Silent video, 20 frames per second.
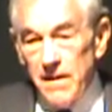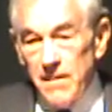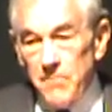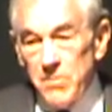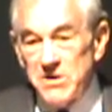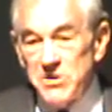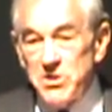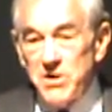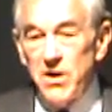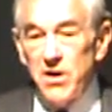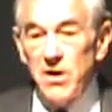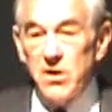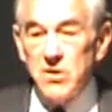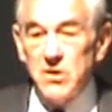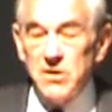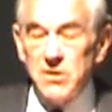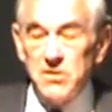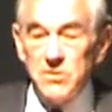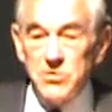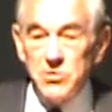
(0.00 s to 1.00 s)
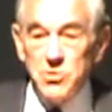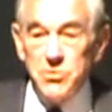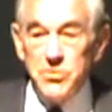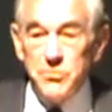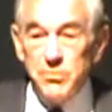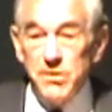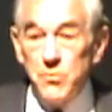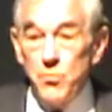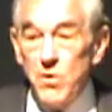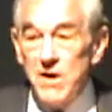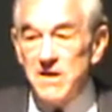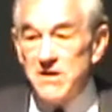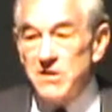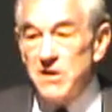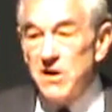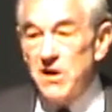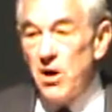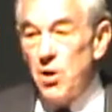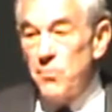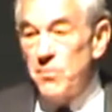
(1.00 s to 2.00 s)
But you know, 2 or 3 weeks
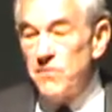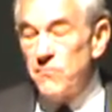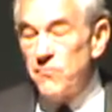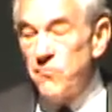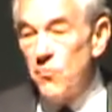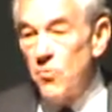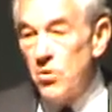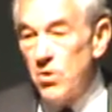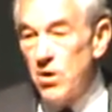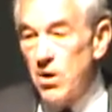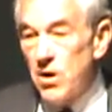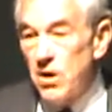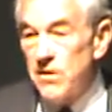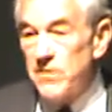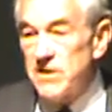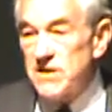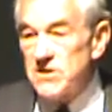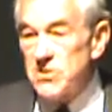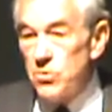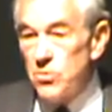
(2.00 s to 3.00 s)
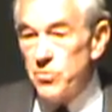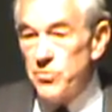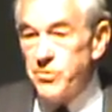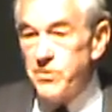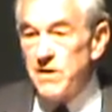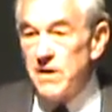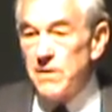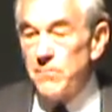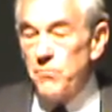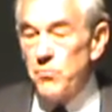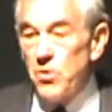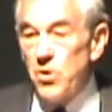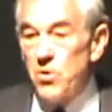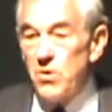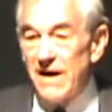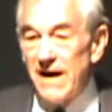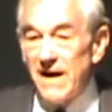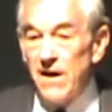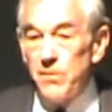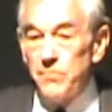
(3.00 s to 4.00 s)
ago, before this whole thing
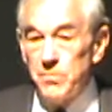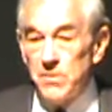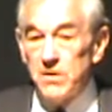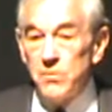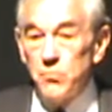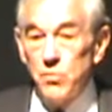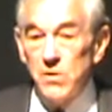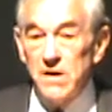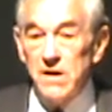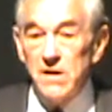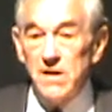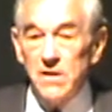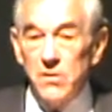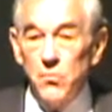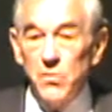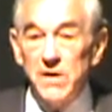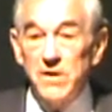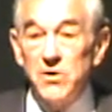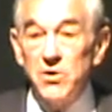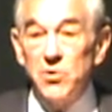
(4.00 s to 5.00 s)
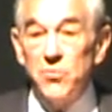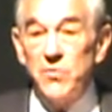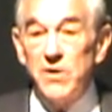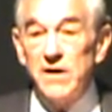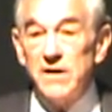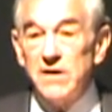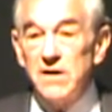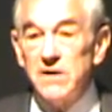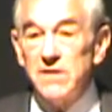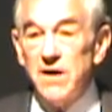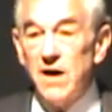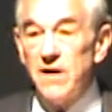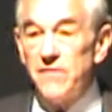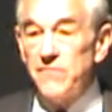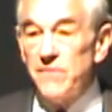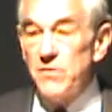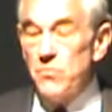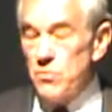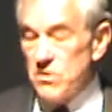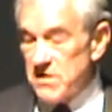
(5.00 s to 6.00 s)
broke out, but we knew that
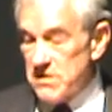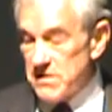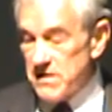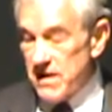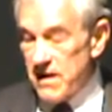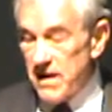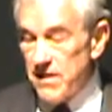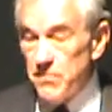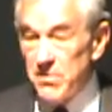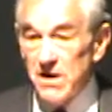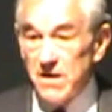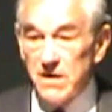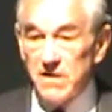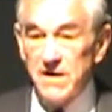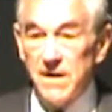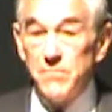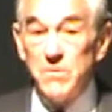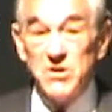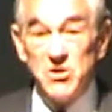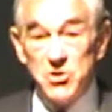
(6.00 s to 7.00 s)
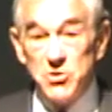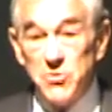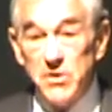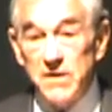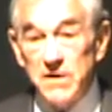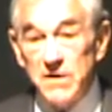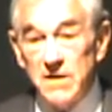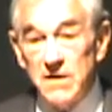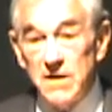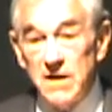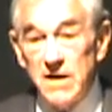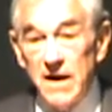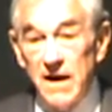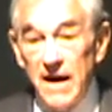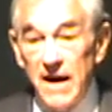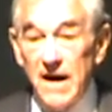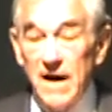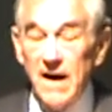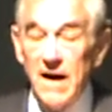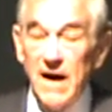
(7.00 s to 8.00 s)
Gaddafi was being demonstrated
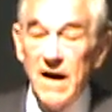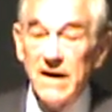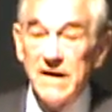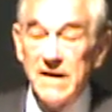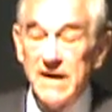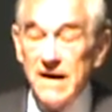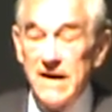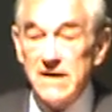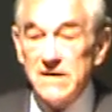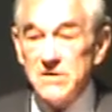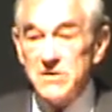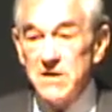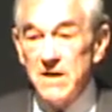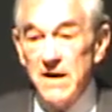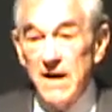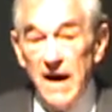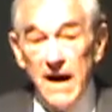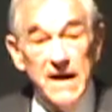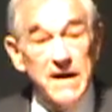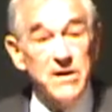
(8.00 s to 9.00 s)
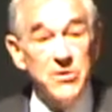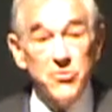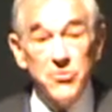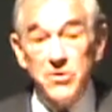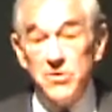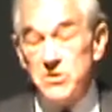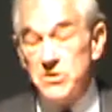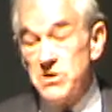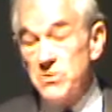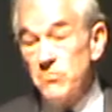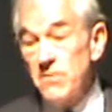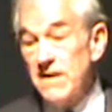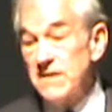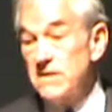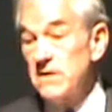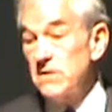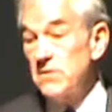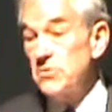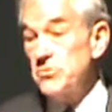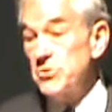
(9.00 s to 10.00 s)
against, I introduced a
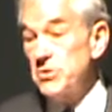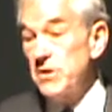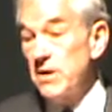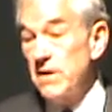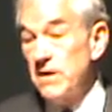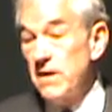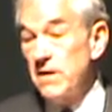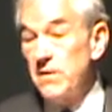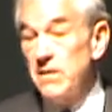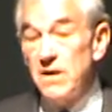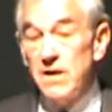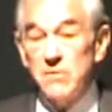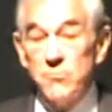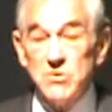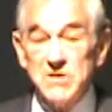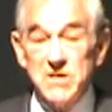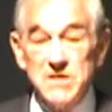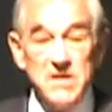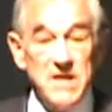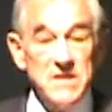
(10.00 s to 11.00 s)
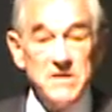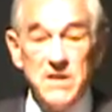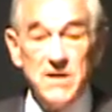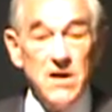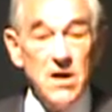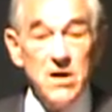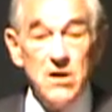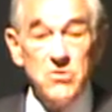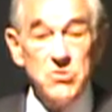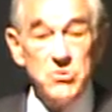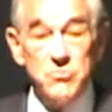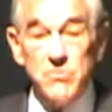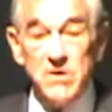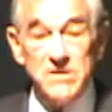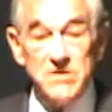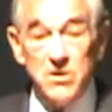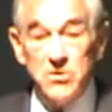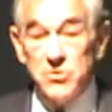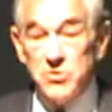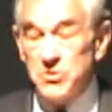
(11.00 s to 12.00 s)
resolution. It was a sense of Congress
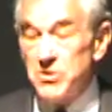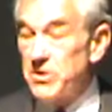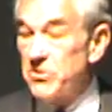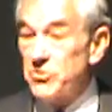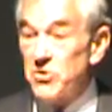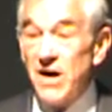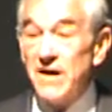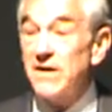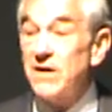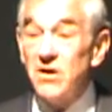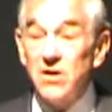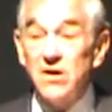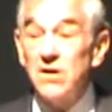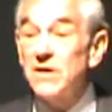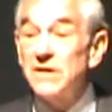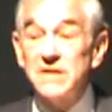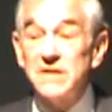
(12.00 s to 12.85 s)
resolution to try to call